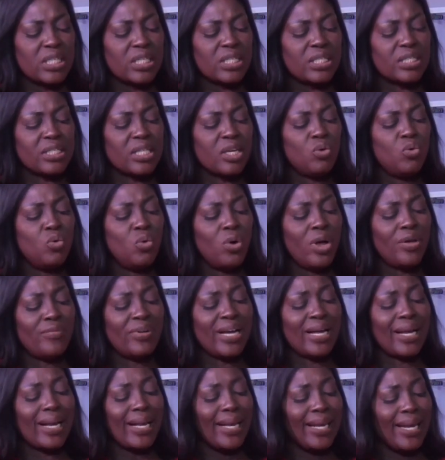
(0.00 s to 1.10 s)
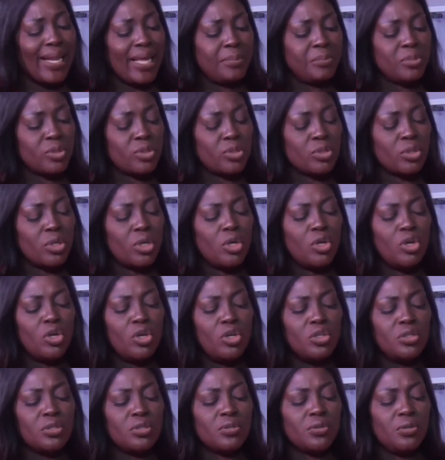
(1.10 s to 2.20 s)
It says, whoever claims
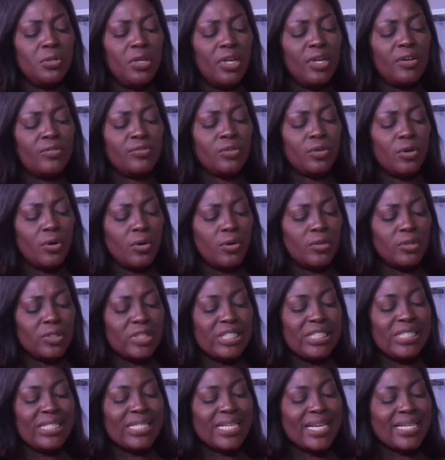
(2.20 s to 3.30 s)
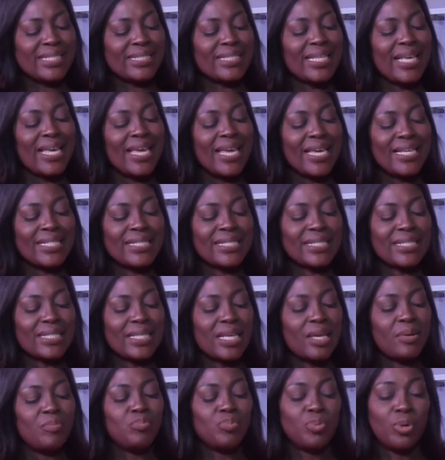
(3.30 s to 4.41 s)
to love God yet hates a
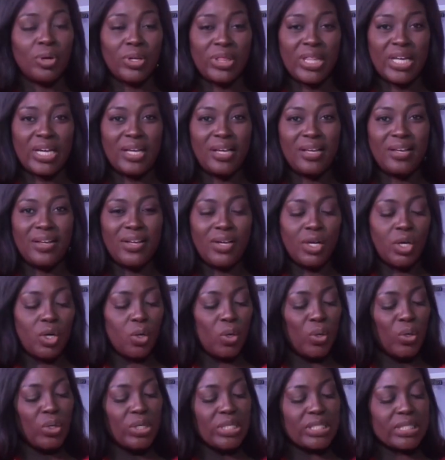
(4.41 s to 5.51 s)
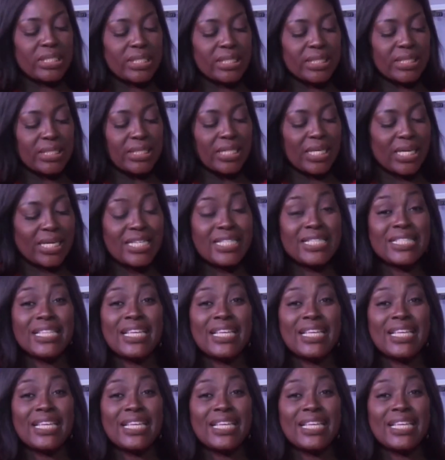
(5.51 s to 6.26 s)
brother or a sister is a